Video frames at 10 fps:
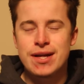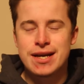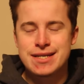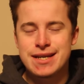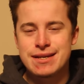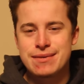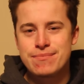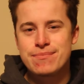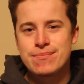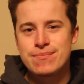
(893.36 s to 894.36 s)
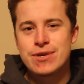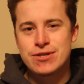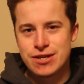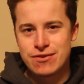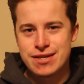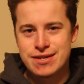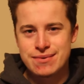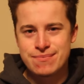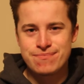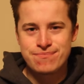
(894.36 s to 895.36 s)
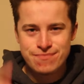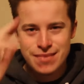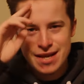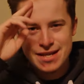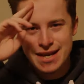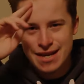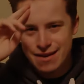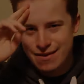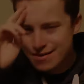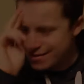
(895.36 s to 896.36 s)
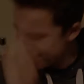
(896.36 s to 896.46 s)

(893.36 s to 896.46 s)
like I said, I'll see you later. Take care.